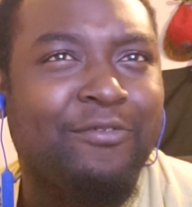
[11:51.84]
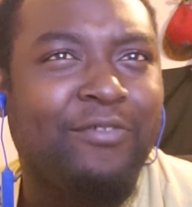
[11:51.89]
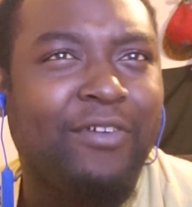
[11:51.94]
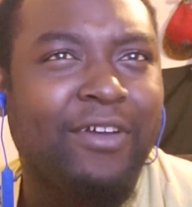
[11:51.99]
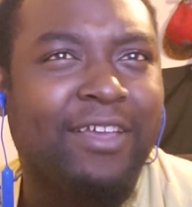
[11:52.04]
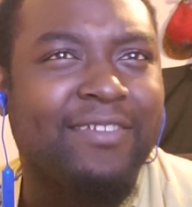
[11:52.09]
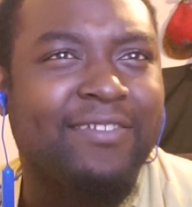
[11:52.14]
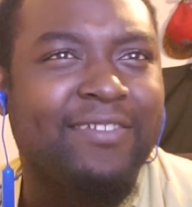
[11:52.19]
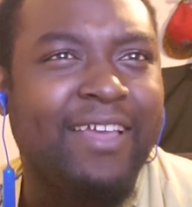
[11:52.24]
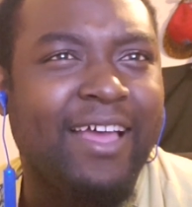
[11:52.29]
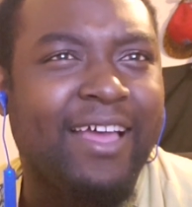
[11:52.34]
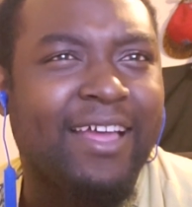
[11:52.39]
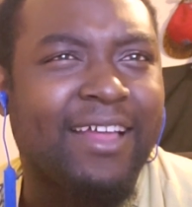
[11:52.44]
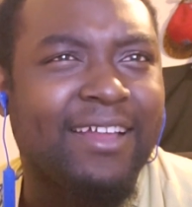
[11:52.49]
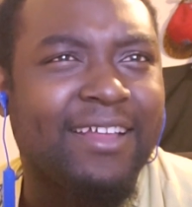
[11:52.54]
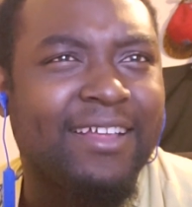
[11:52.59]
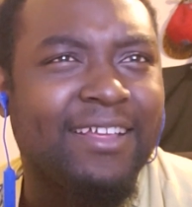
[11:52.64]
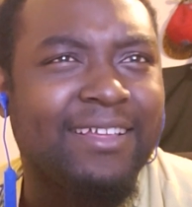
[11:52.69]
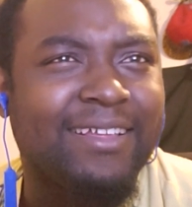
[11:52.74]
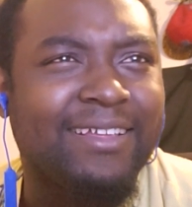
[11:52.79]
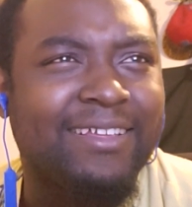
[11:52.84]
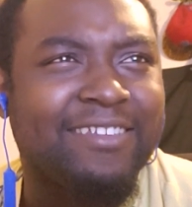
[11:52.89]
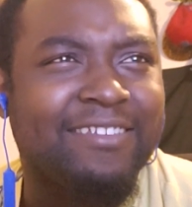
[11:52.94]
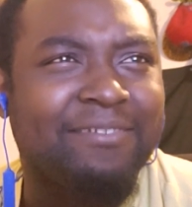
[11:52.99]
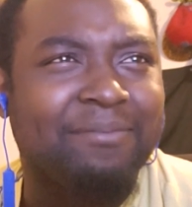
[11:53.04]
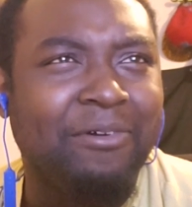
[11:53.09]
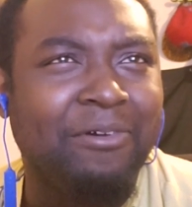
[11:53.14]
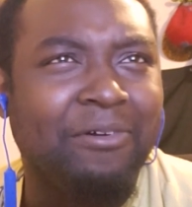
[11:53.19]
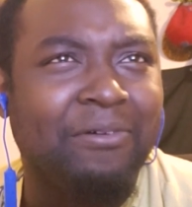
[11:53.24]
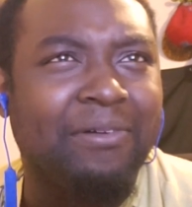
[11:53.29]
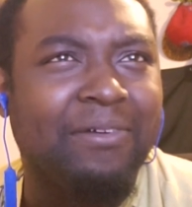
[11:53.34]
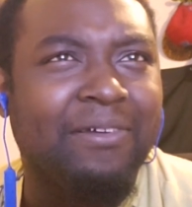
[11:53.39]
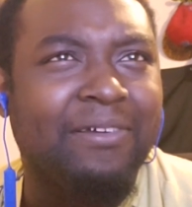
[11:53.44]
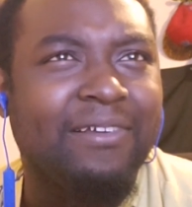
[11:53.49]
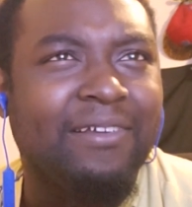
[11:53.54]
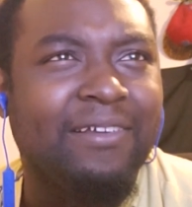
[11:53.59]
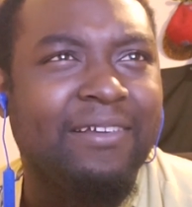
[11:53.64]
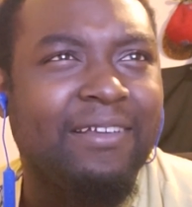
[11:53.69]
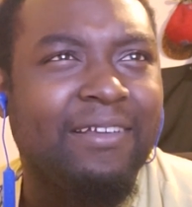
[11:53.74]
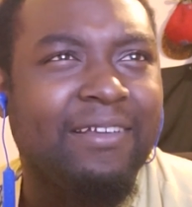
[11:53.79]
What the fuck is that? Smoke.
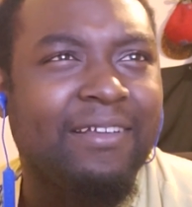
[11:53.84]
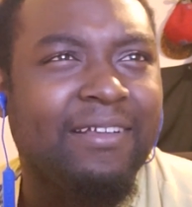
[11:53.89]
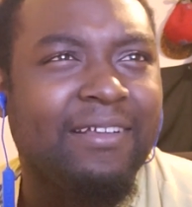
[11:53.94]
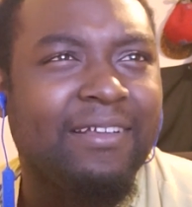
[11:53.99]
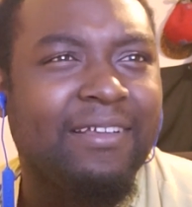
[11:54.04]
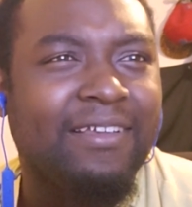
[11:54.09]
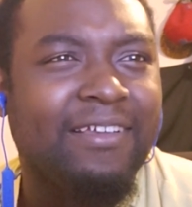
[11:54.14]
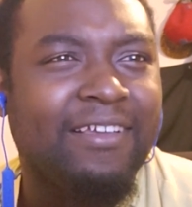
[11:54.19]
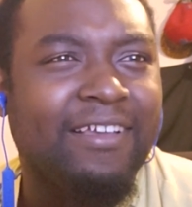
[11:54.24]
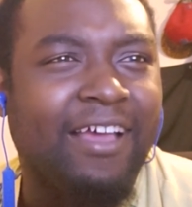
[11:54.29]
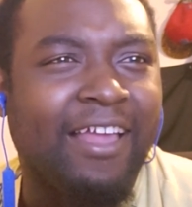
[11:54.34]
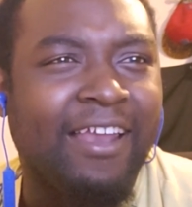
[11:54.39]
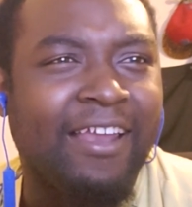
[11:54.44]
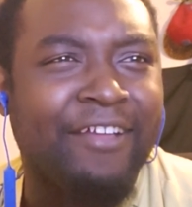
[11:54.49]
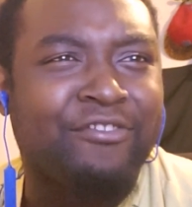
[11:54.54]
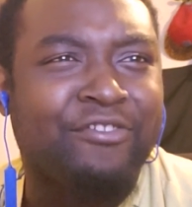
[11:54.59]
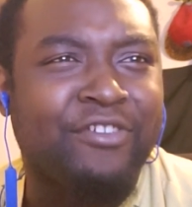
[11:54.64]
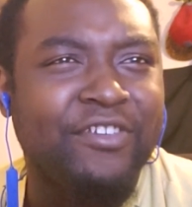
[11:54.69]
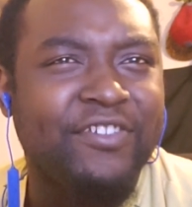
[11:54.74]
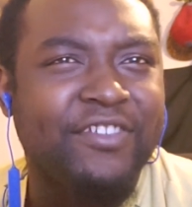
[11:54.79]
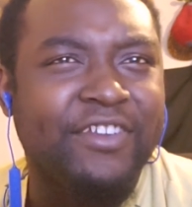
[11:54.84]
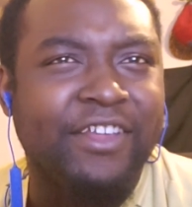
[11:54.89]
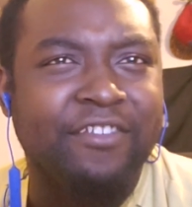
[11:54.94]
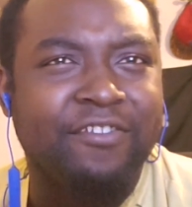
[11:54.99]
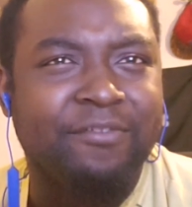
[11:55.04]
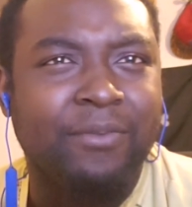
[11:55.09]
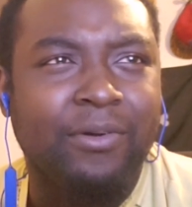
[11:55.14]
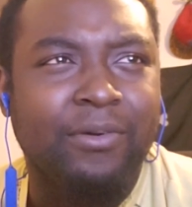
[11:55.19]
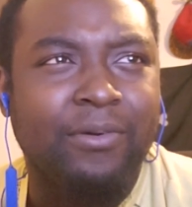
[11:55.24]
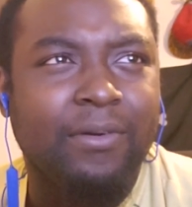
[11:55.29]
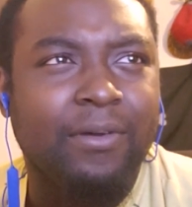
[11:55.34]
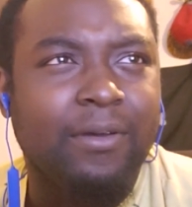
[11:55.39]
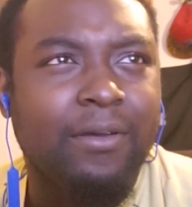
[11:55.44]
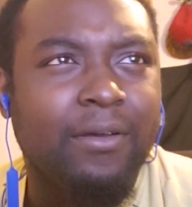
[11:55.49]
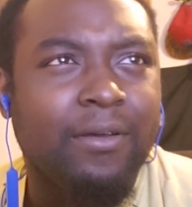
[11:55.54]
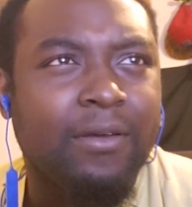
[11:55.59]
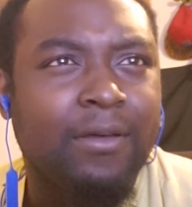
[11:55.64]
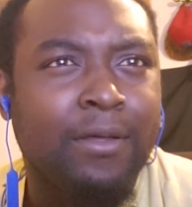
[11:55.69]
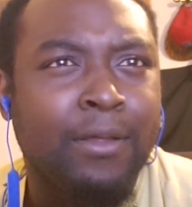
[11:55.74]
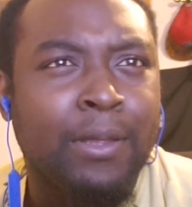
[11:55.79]
Electricity and smoke.
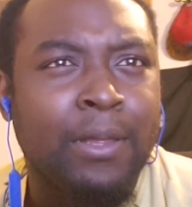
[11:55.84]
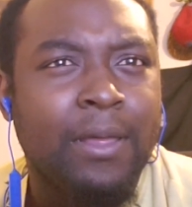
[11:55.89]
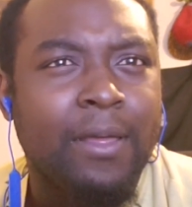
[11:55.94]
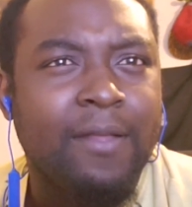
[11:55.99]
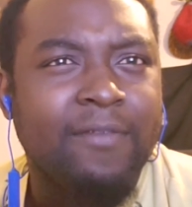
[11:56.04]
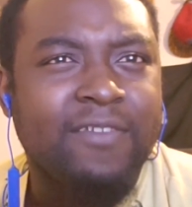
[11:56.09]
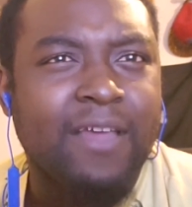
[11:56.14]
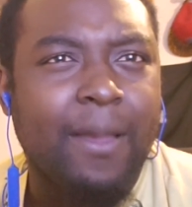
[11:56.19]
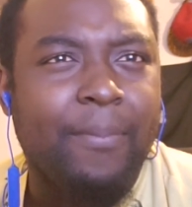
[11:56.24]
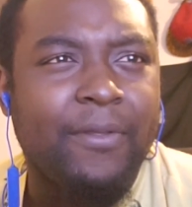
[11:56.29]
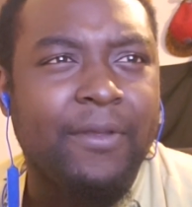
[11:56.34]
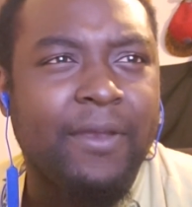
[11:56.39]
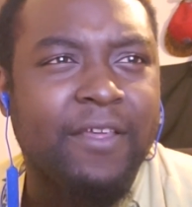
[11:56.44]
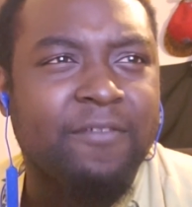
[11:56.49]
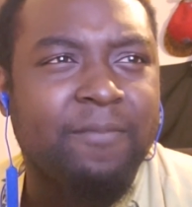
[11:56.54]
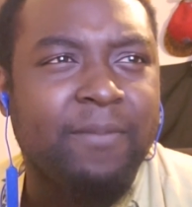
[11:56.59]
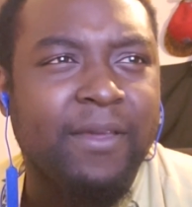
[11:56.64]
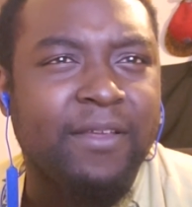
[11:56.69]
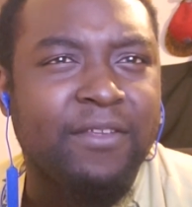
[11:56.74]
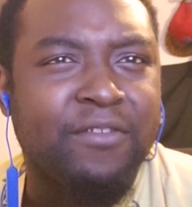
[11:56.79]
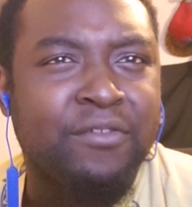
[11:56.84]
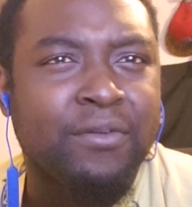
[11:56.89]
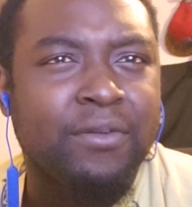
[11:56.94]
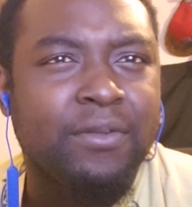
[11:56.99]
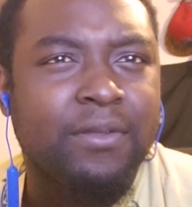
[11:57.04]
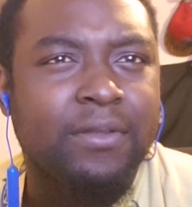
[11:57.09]
Top of the next page.